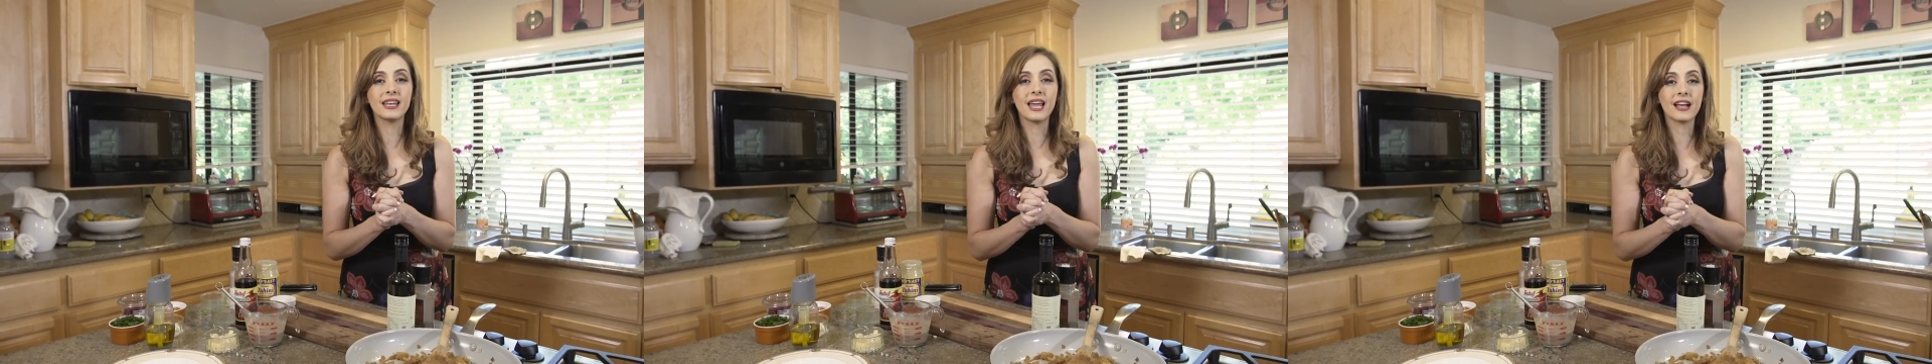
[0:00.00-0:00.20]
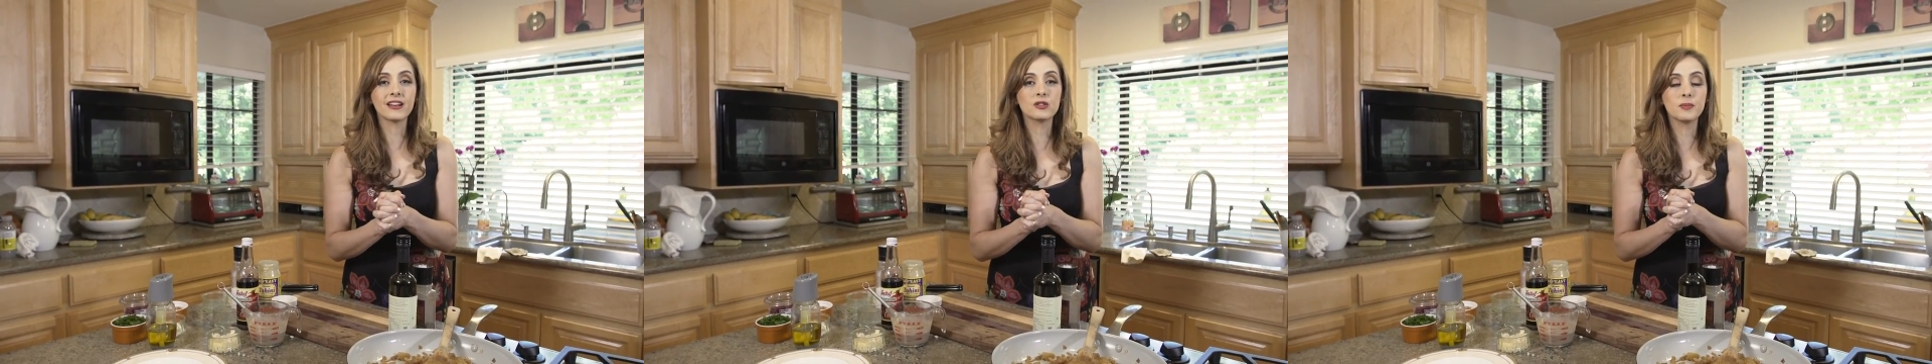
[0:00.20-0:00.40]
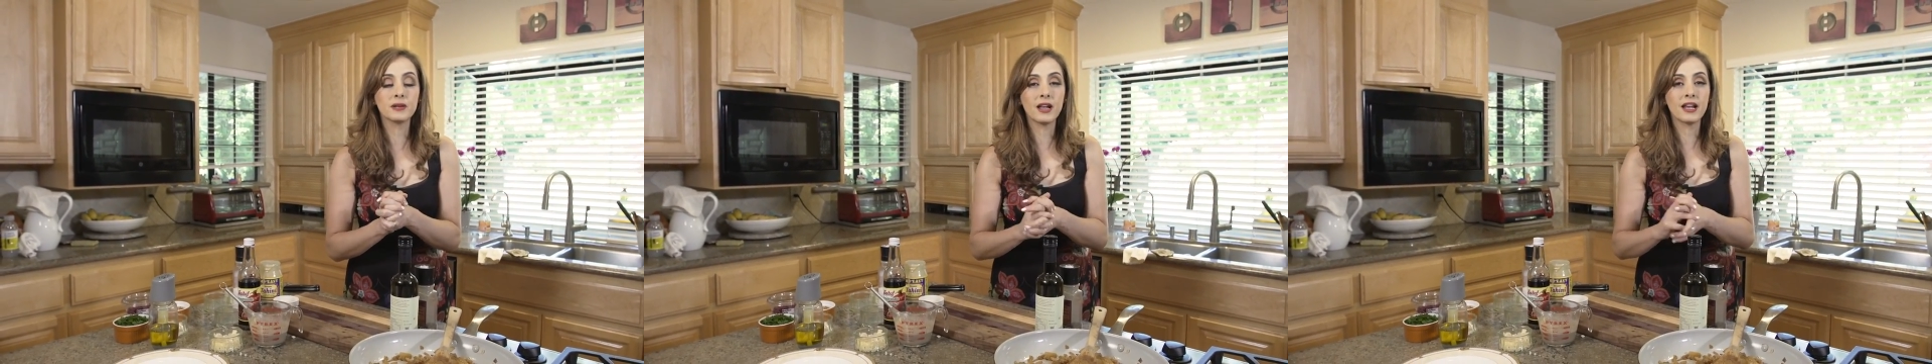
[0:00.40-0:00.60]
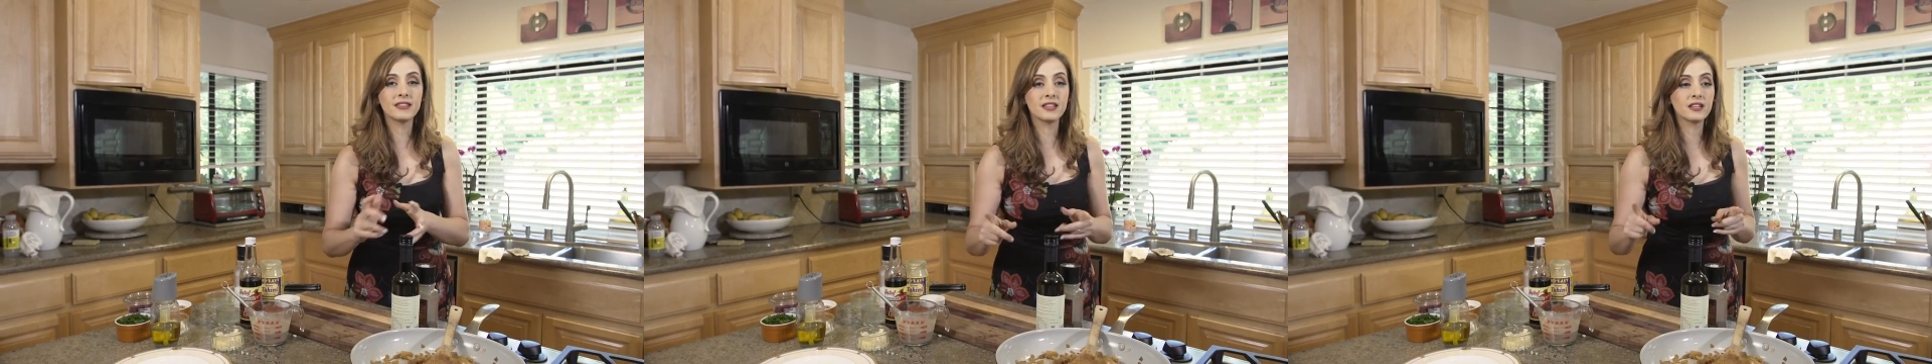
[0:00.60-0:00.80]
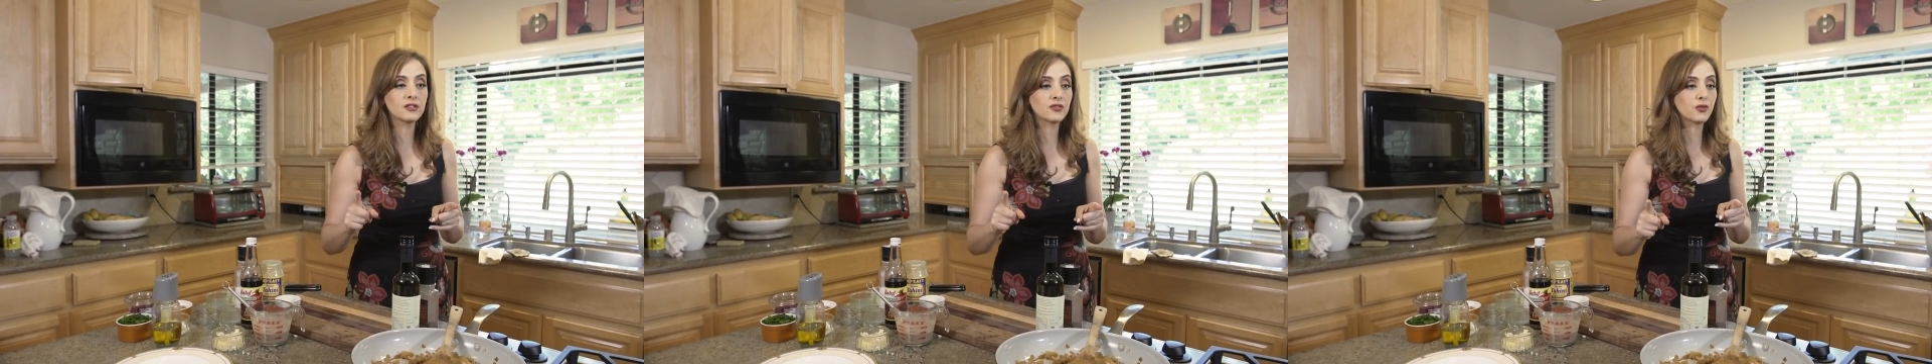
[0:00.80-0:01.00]
expedite
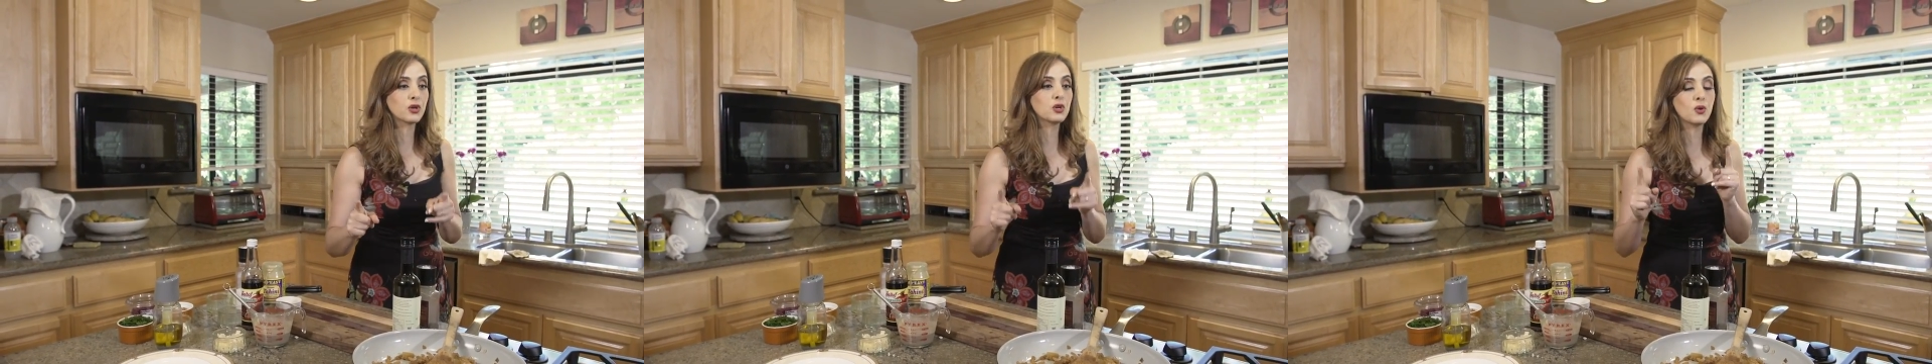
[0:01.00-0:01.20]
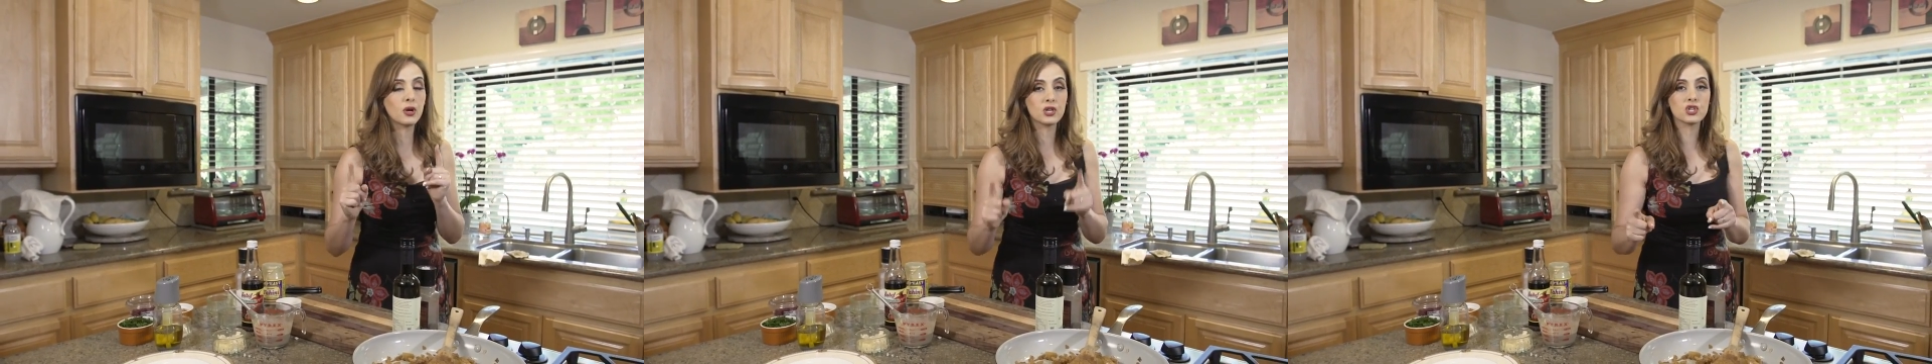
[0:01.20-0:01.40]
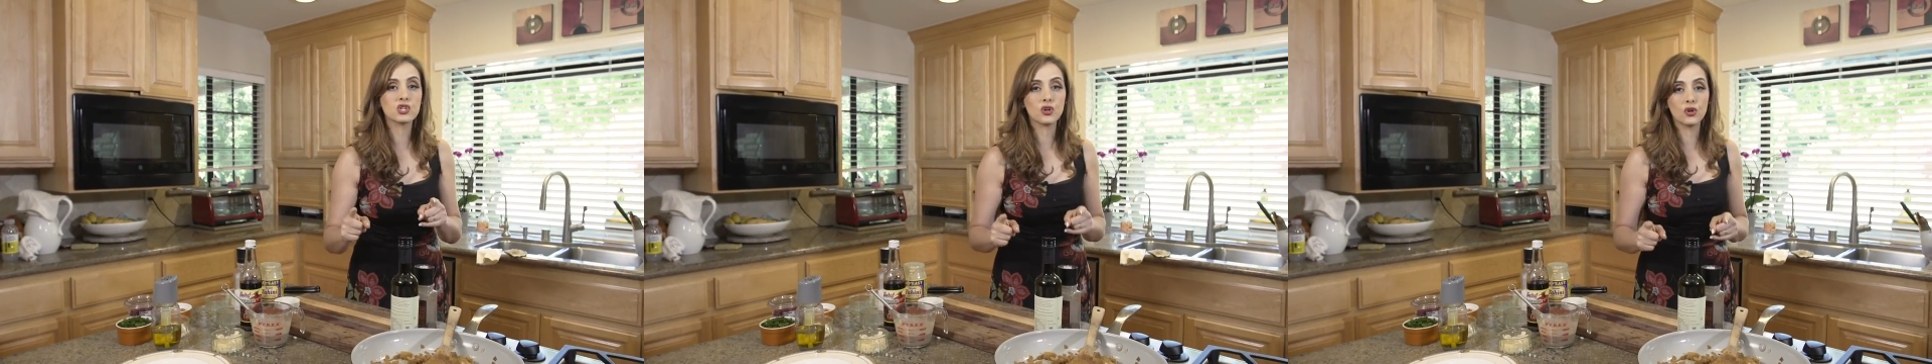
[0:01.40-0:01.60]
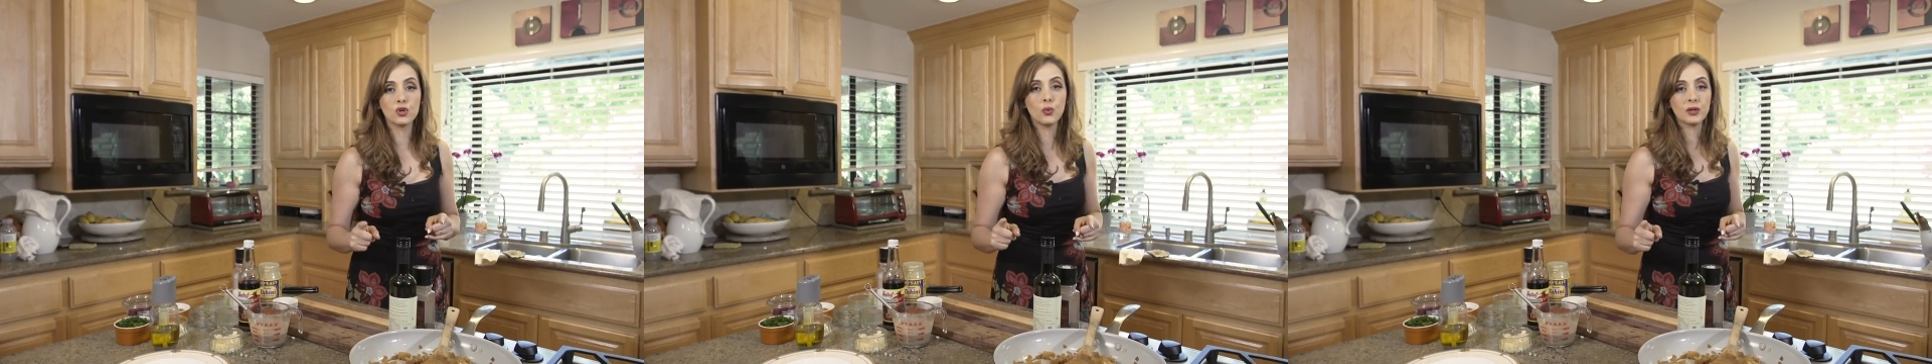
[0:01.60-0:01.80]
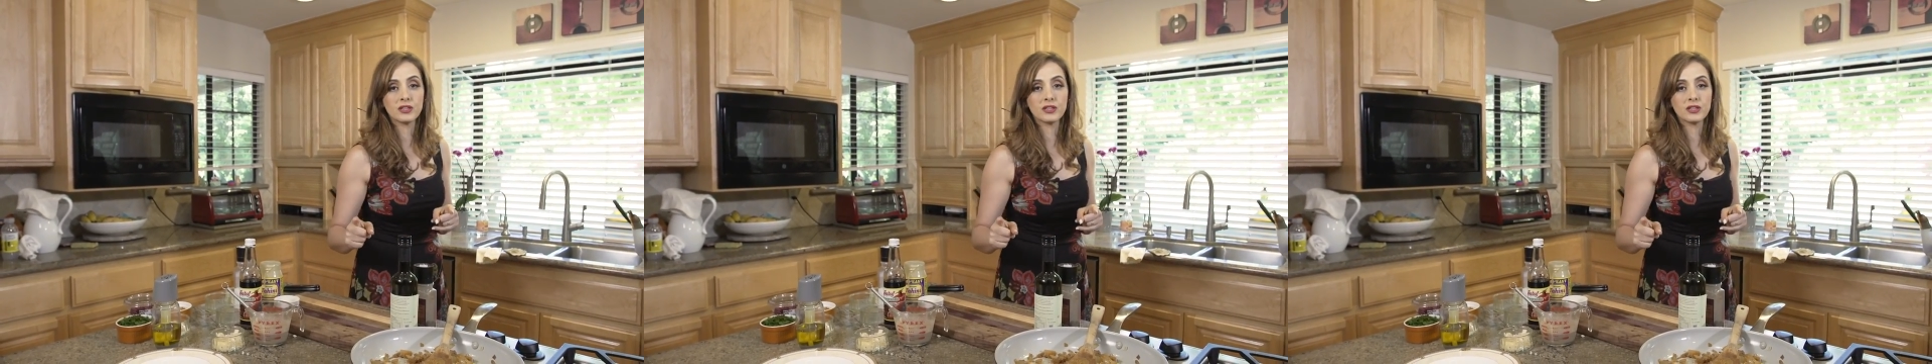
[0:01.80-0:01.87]
things for you and show you what